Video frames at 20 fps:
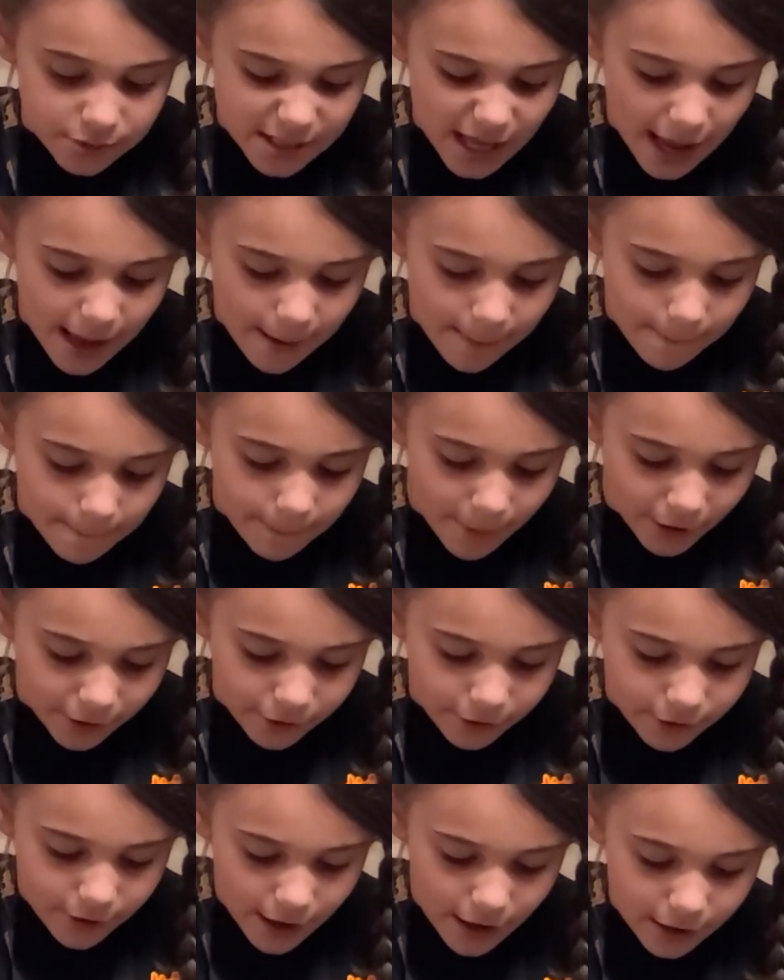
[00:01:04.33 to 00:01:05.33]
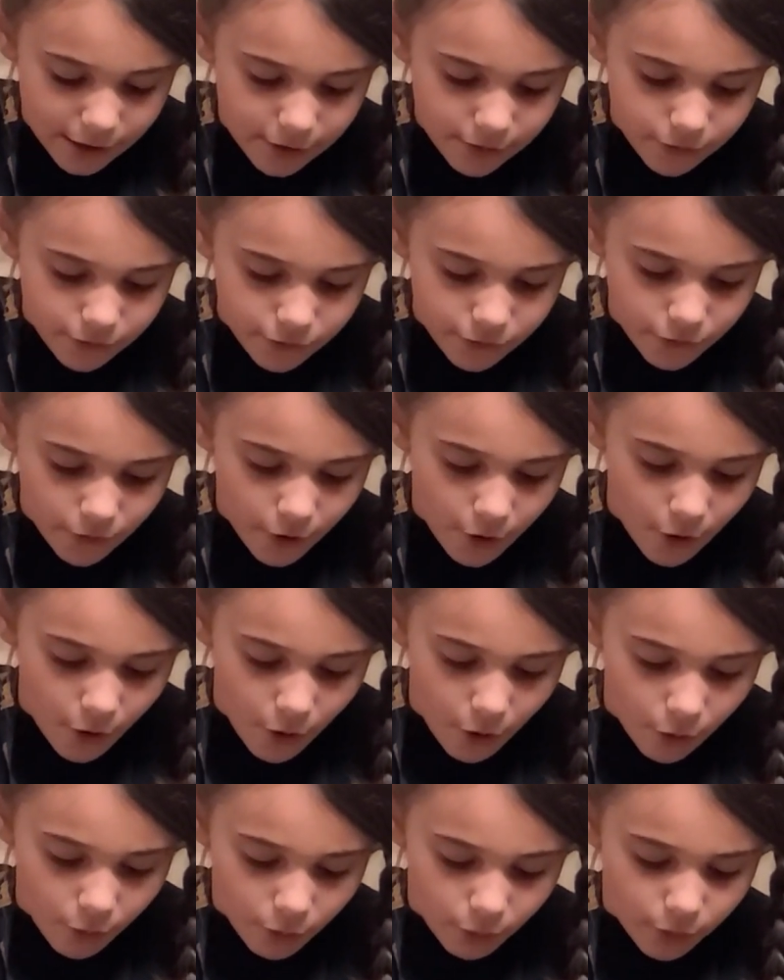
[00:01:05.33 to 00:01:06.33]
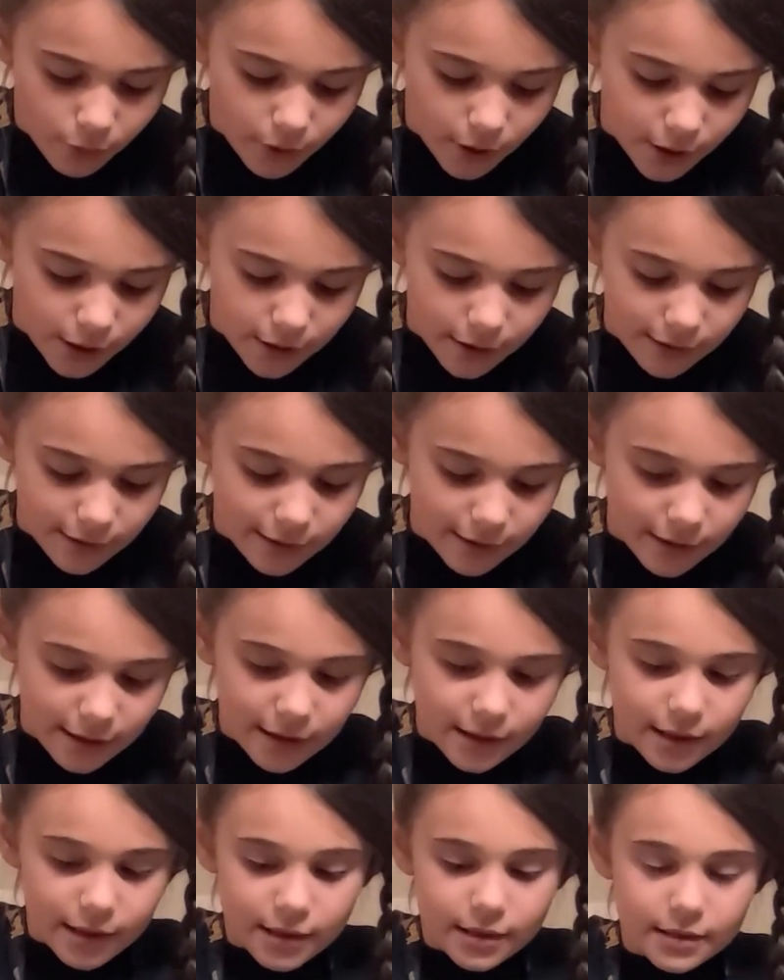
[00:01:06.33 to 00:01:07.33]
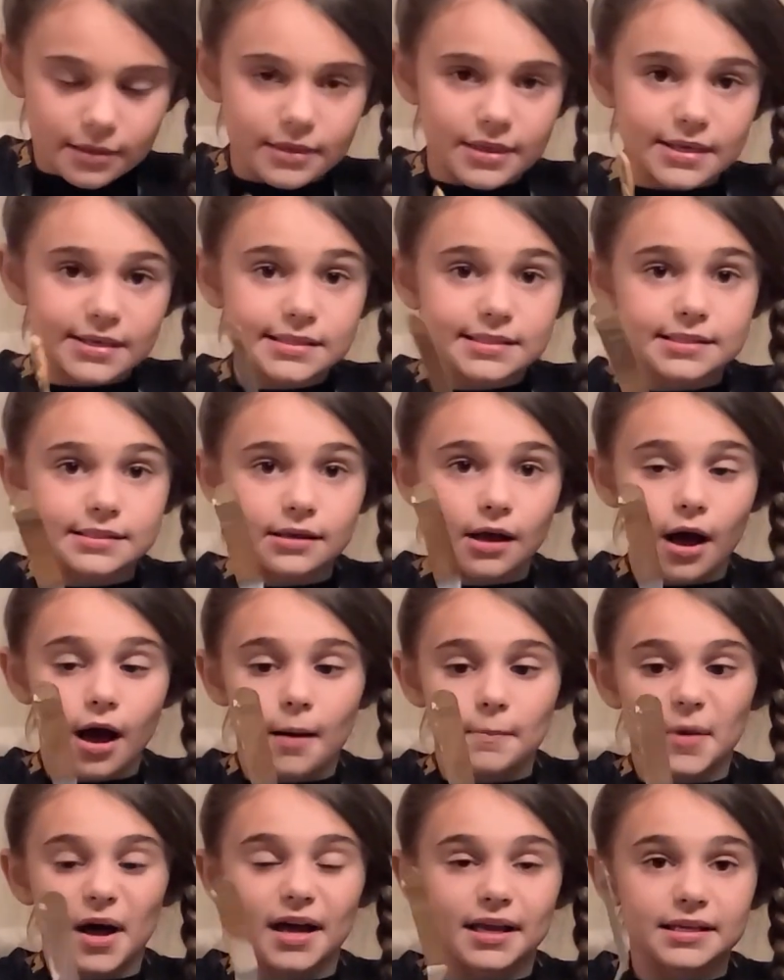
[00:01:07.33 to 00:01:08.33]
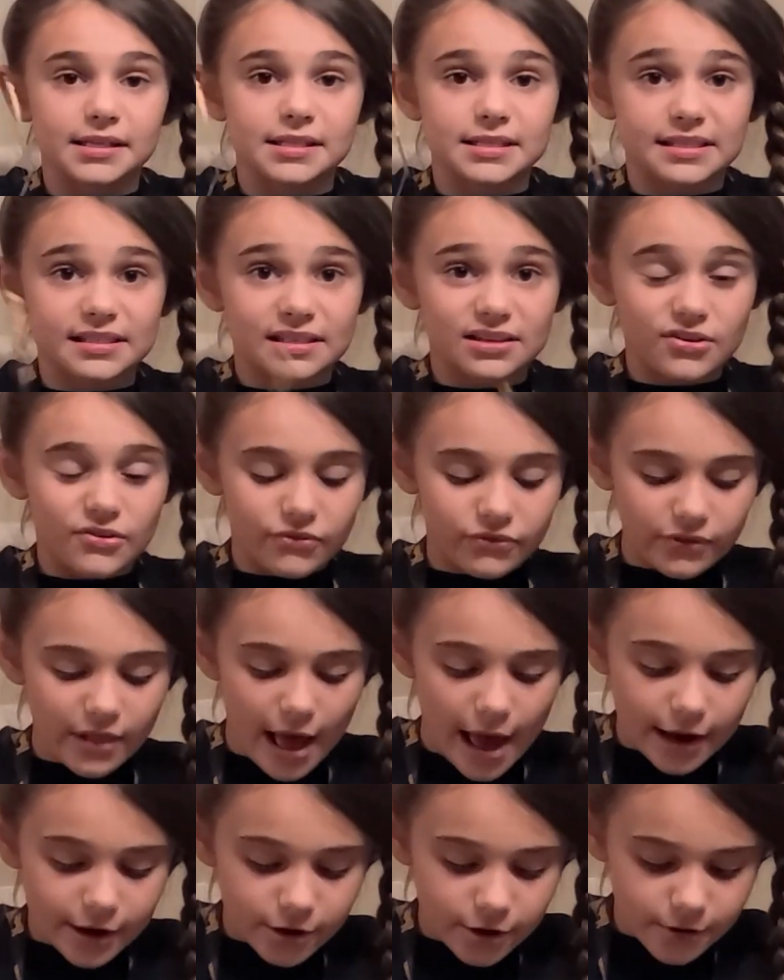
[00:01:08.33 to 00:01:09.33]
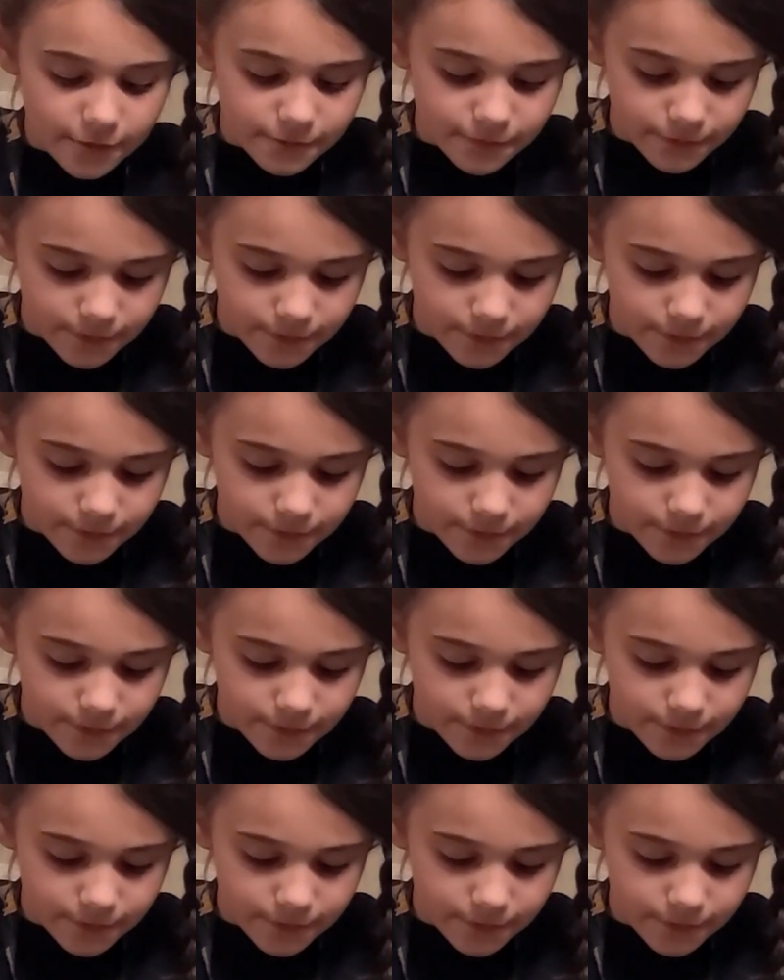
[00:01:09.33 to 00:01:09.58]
a butter knife or this icing flatter.